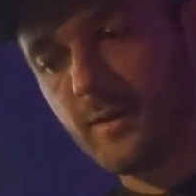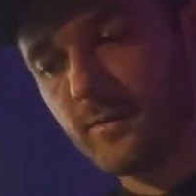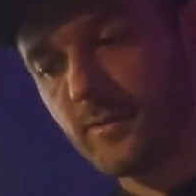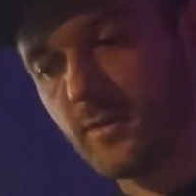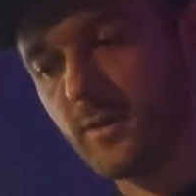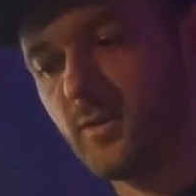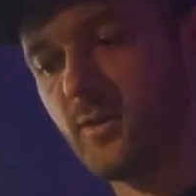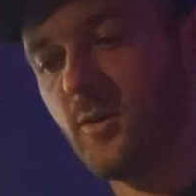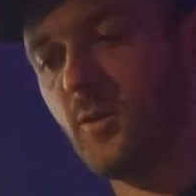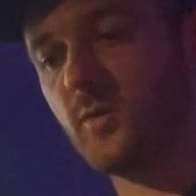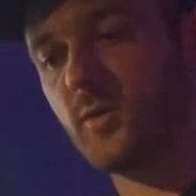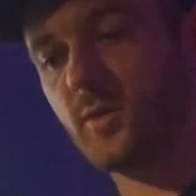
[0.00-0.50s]

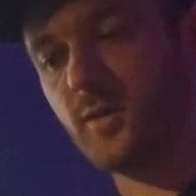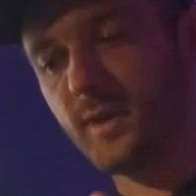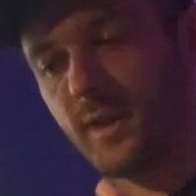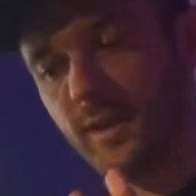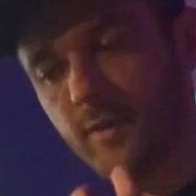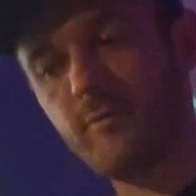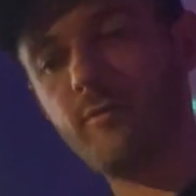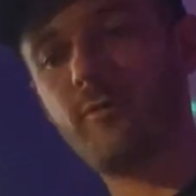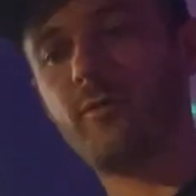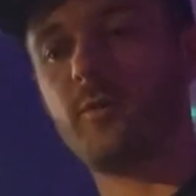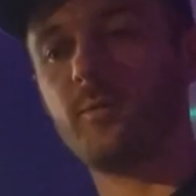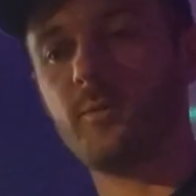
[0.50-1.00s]
that you can
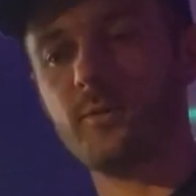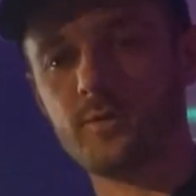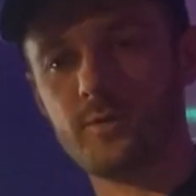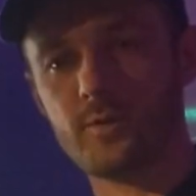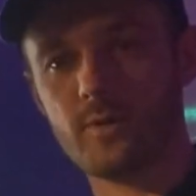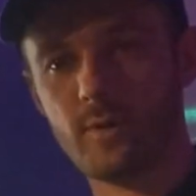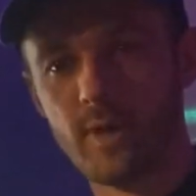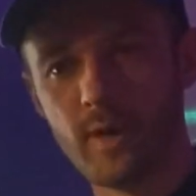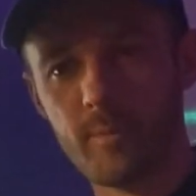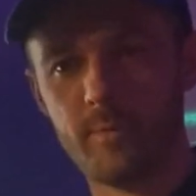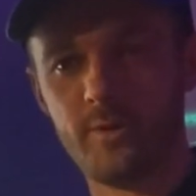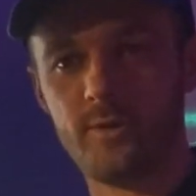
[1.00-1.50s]
influence
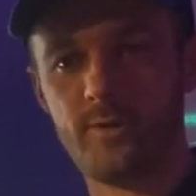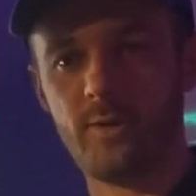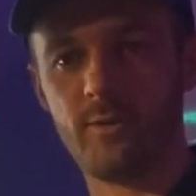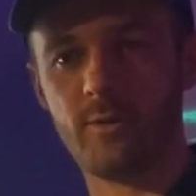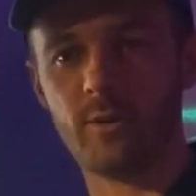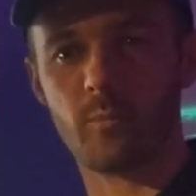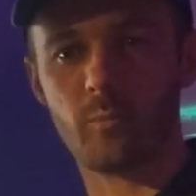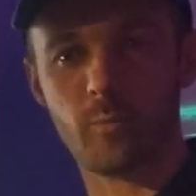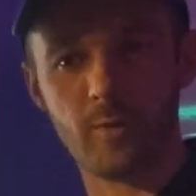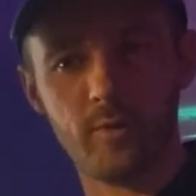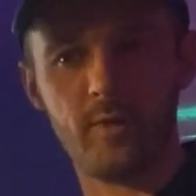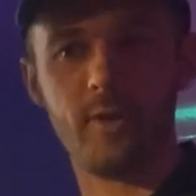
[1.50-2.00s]
your
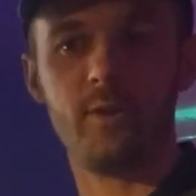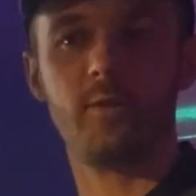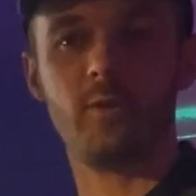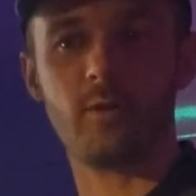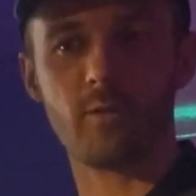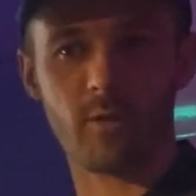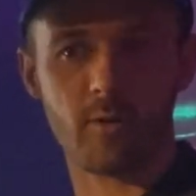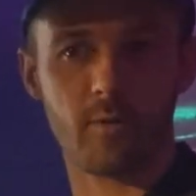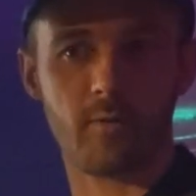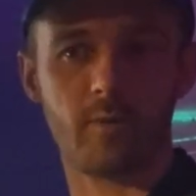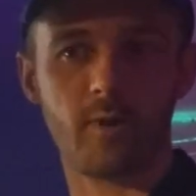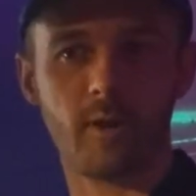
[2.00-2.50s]
epigenome within
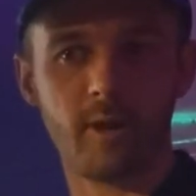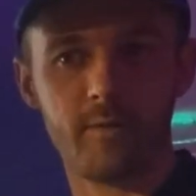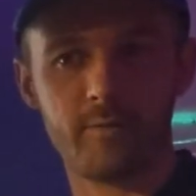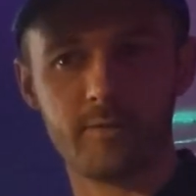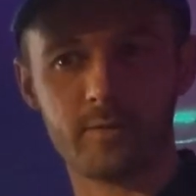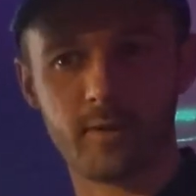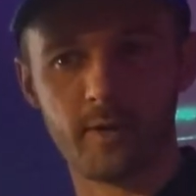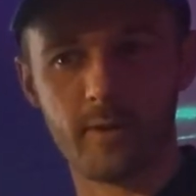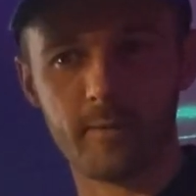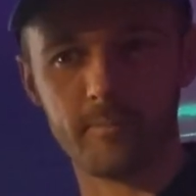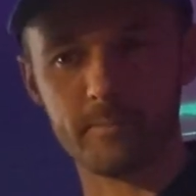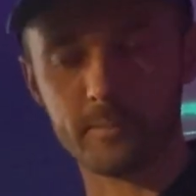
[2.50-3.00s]
your own
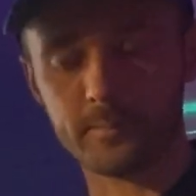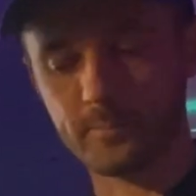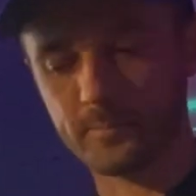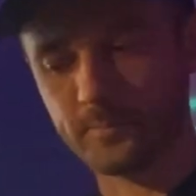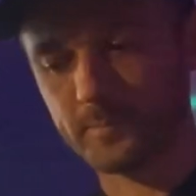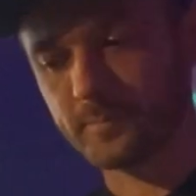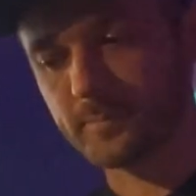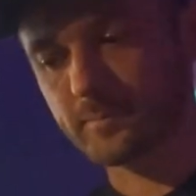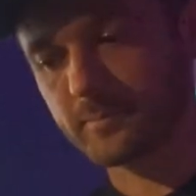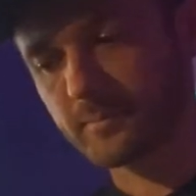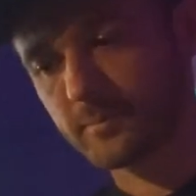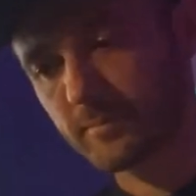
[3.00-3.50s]
lifetime.
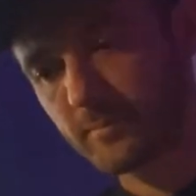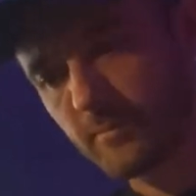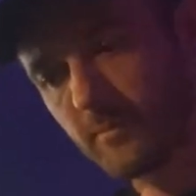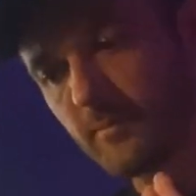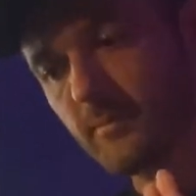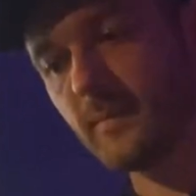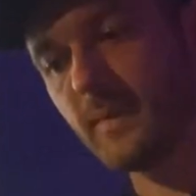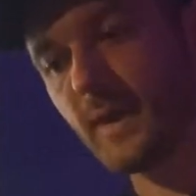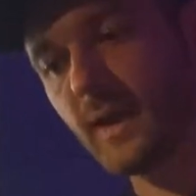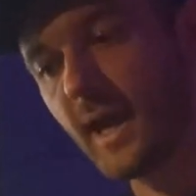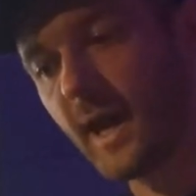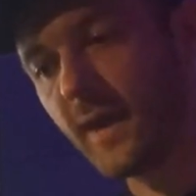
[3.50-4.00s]

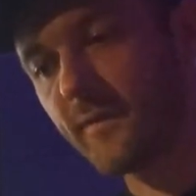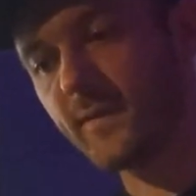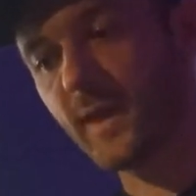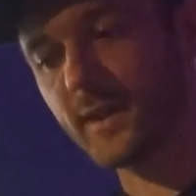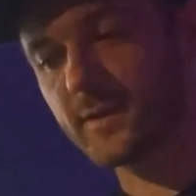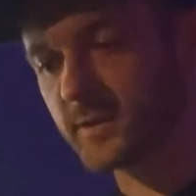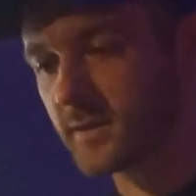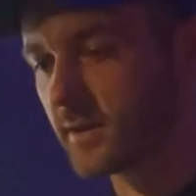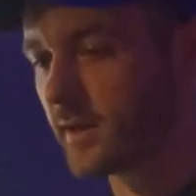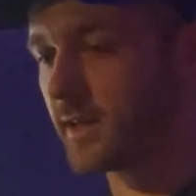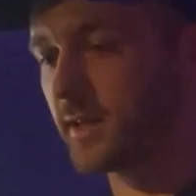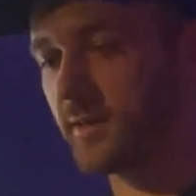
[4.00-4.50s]
And
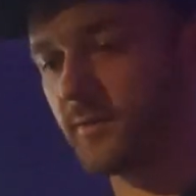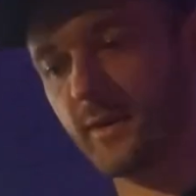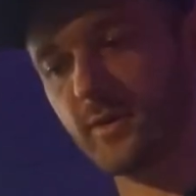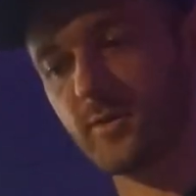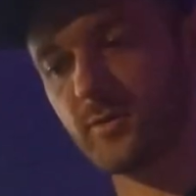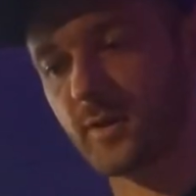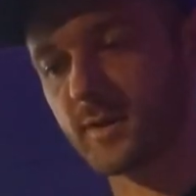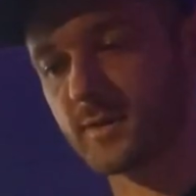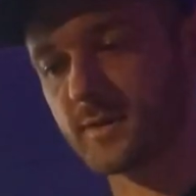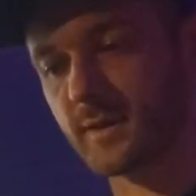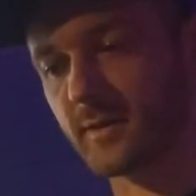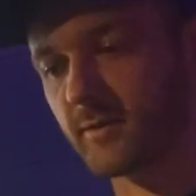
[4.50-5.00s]
that's kind of
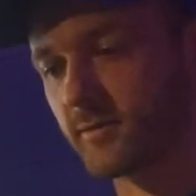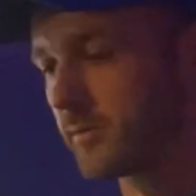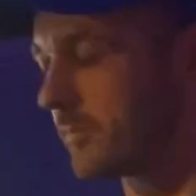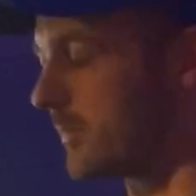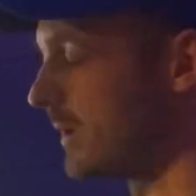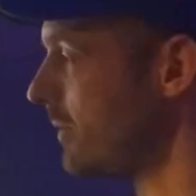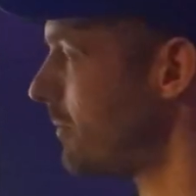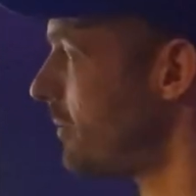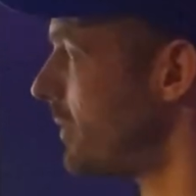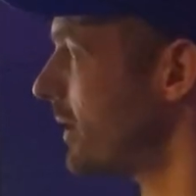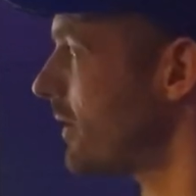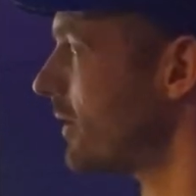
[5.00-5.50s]
interesting to
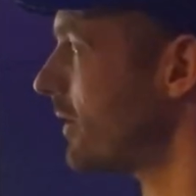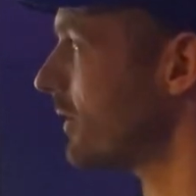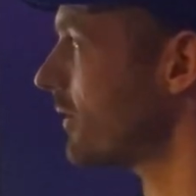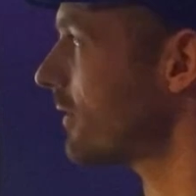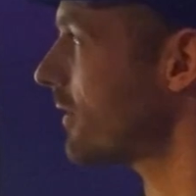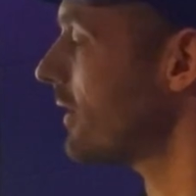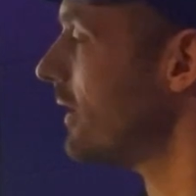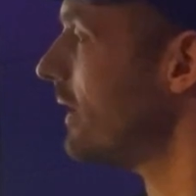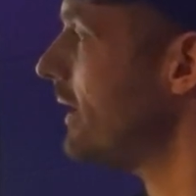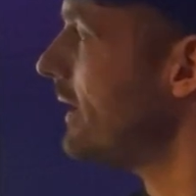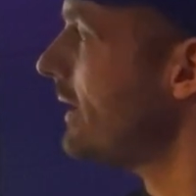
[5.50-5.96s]
me, because